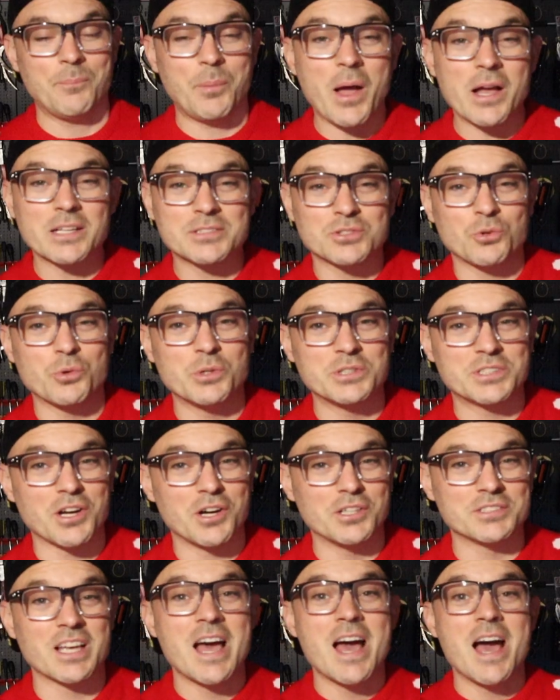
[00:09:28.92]
But as always
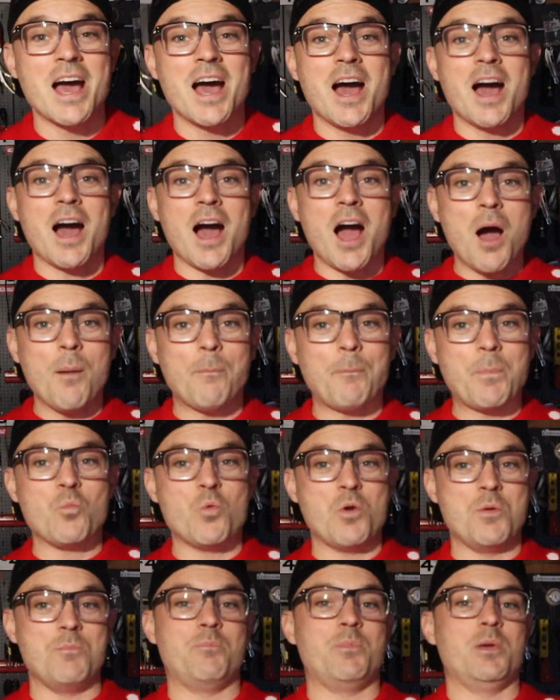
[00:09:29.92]
guys, I've been
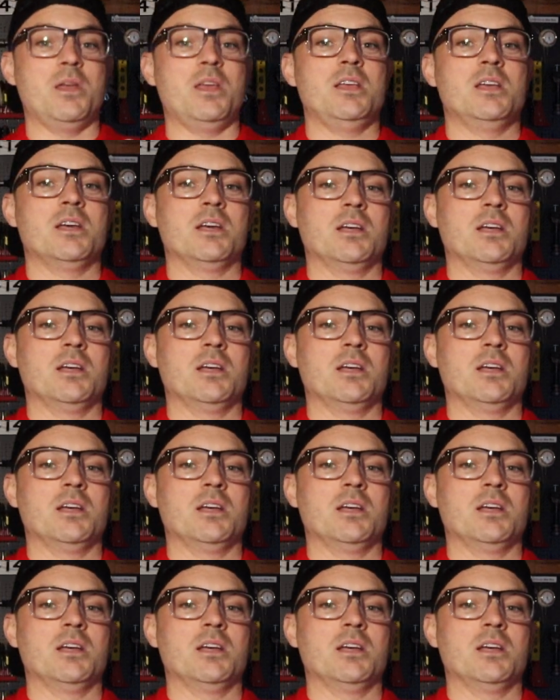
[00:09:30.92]
Wimpy,